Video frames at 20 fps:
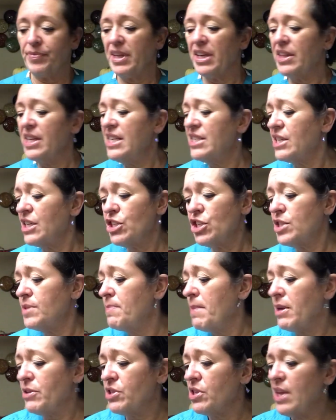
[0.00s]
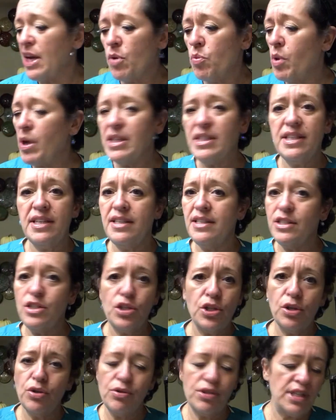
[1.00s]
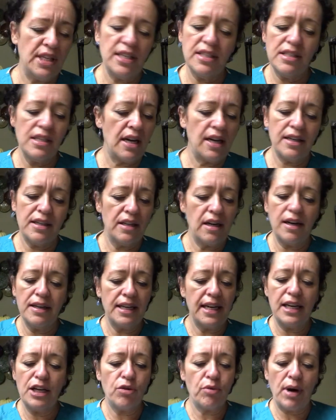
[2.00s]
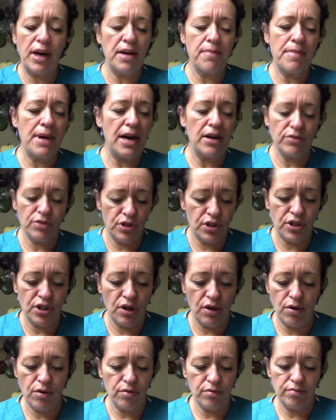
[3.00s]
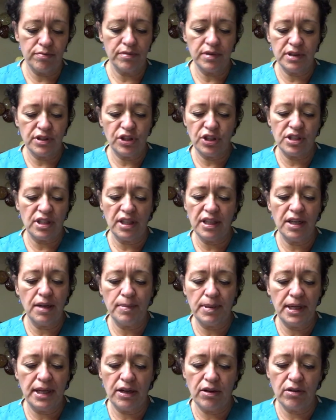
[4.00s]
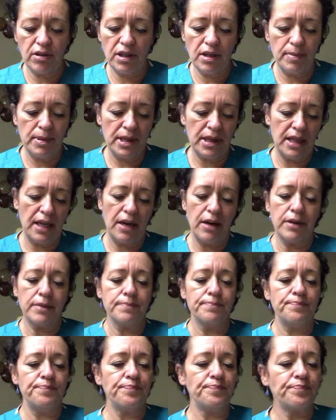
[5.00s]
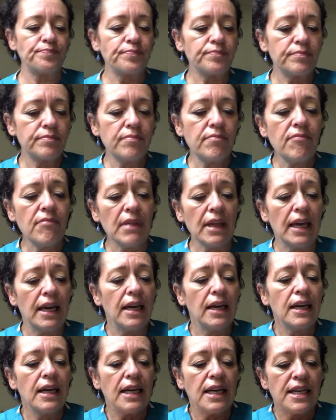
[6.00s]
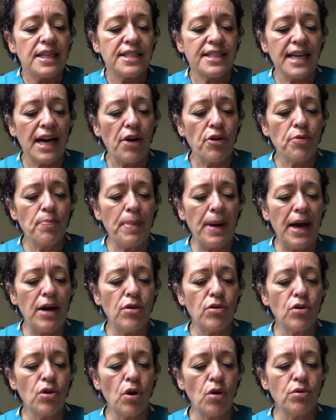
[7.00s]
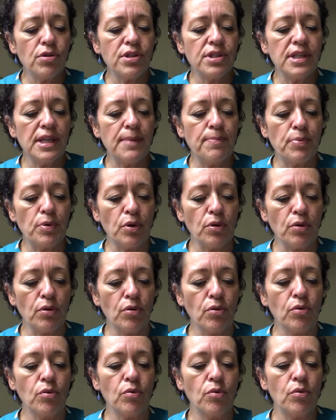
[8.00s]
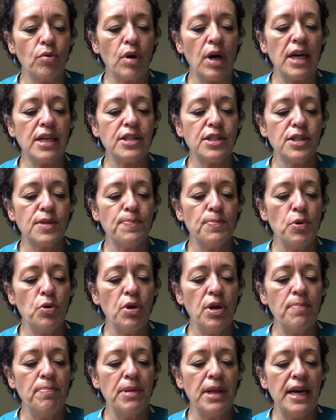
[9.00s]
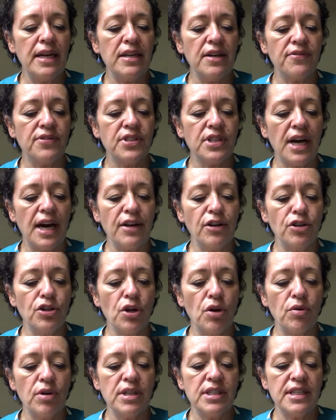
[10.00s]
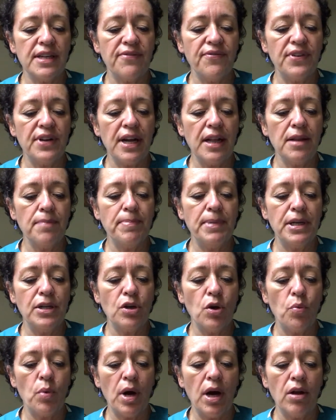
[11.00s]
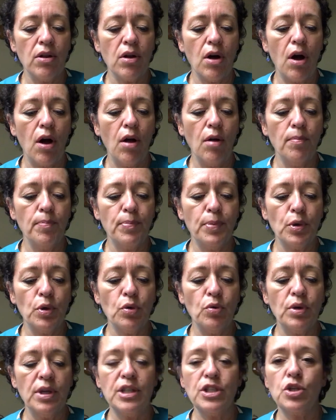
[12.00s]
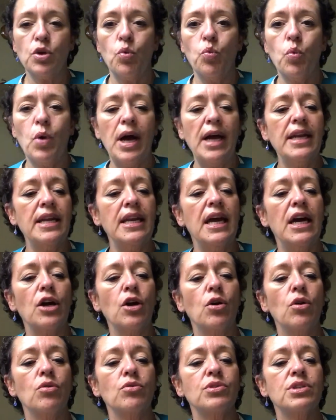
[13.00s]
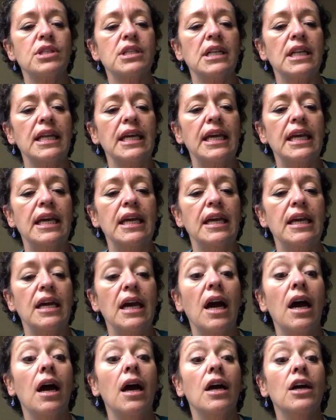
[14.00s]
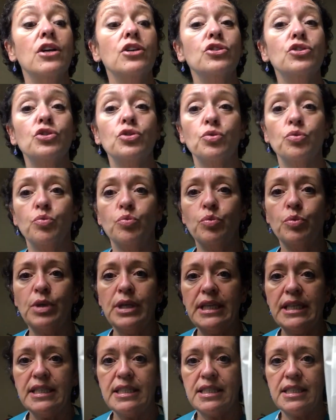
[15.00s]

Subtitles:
These I just melted like onesies and twosies, not in any great amounts, so just a little bit here and a little bit there. Southbound Ghostly Brew, a spooky blend of cider donuts and vanilla bean Noel, all brewed into one ghostly treat.